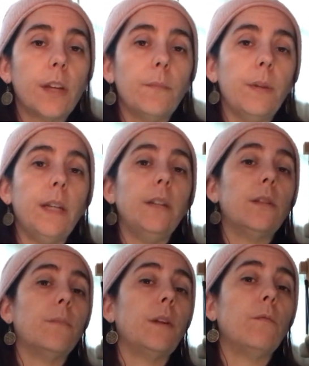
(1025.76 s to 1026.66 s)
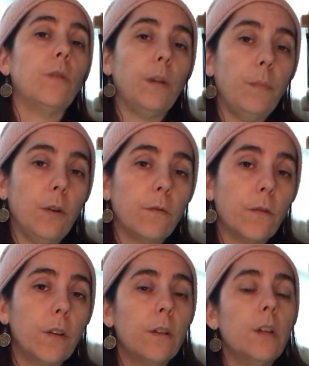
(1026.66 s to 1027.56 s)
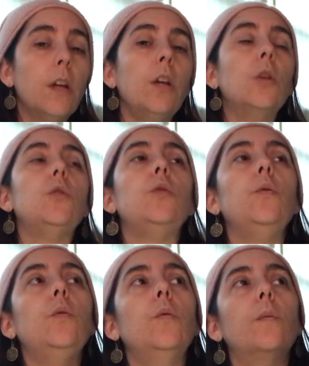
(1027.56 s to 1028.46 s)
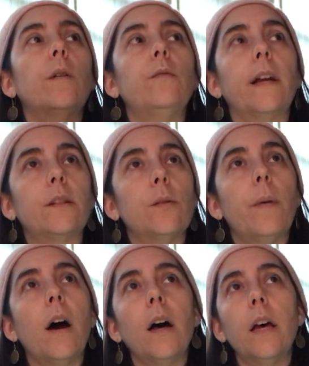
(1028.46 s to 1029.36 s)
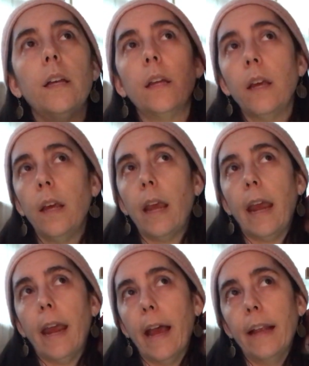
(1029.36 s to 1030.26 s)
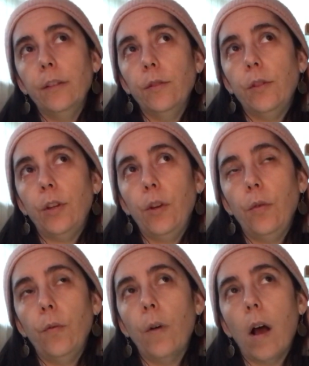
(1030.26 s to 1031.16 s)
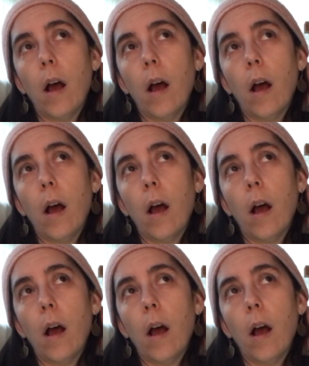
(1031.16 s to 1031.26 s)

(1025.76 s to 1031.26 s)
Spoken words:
can be something really beautiful to reflect upon and to